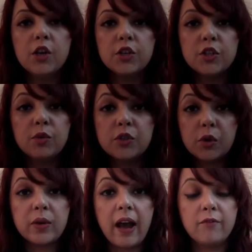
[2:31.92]
You
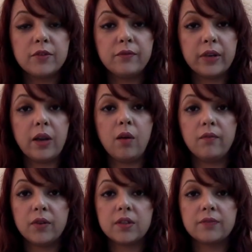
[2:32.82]
don't have to freak out.
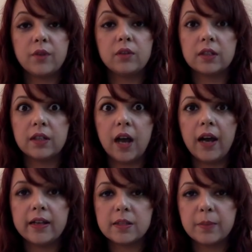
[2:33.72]
First of all, the guy
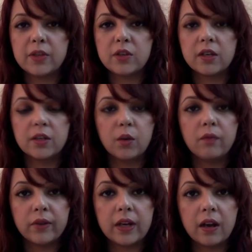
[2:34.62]
especially, don't
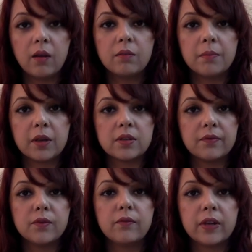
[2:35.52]
freak out, because if
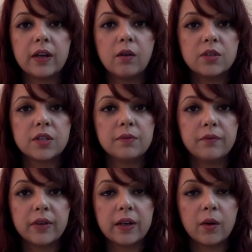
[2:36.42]
you freak out, she will
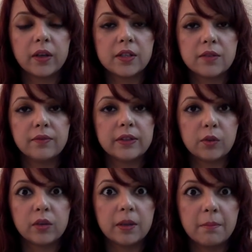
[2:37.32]
freak out and she will feel
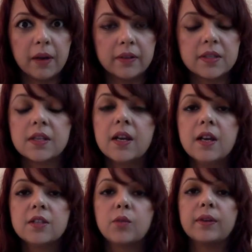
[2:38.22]
totally embarrassed.
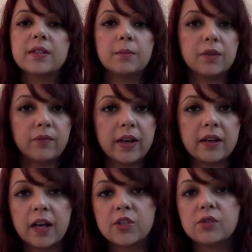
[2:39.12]
So it's something very
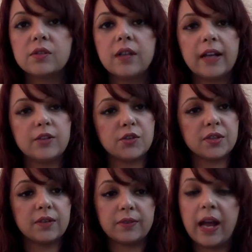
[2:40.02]
natural, and
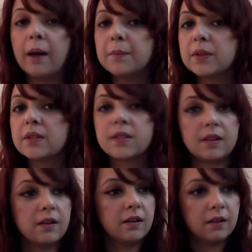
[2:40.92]
just if it happens,
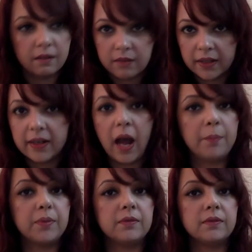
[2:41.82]
let it
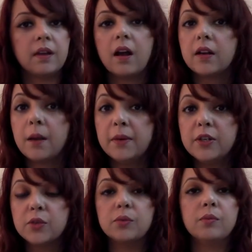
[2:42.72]
happen. Number
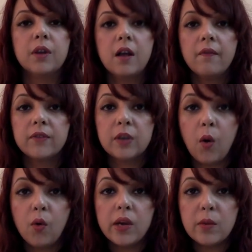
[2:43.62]
two, the
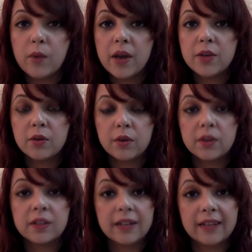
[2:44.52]
only way you're going
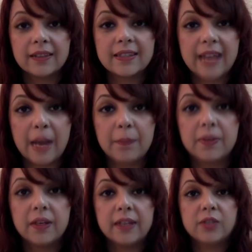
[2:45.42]
to let this
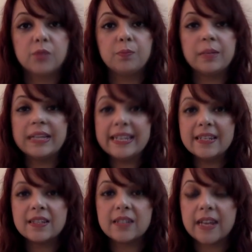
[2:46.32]
happen is to
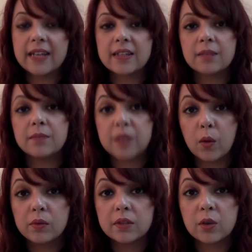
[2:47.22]
please take some
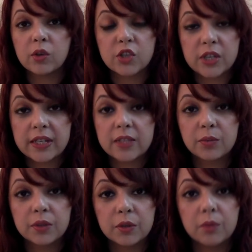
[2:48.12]
towels or sheets
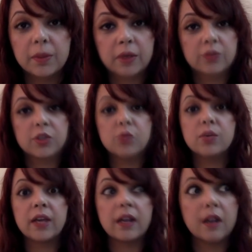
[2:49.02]
with you, because you
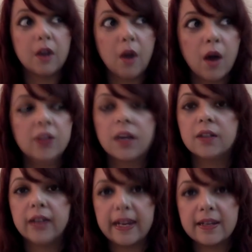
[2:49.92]
cannot under
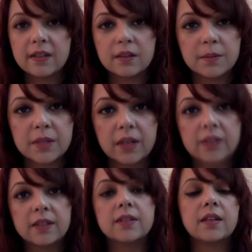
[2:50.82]
any
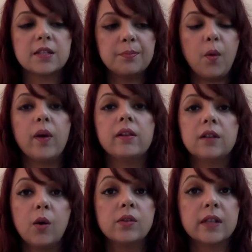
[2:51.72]
circumstances spoil the
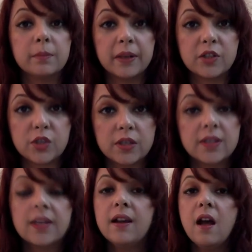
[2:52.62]
hotel bed
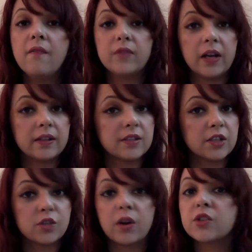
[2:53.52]
sheets. That is
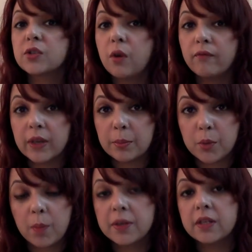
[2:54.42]
destruction of their
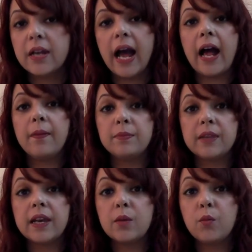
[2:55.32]
property, and
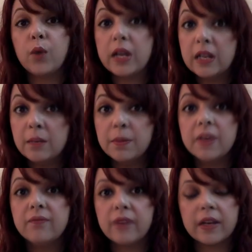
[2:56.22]
they will
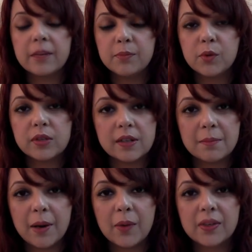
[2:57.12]
be very brutal
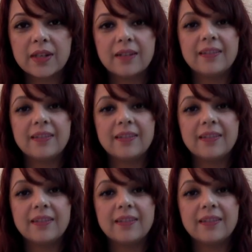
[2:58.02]
about it.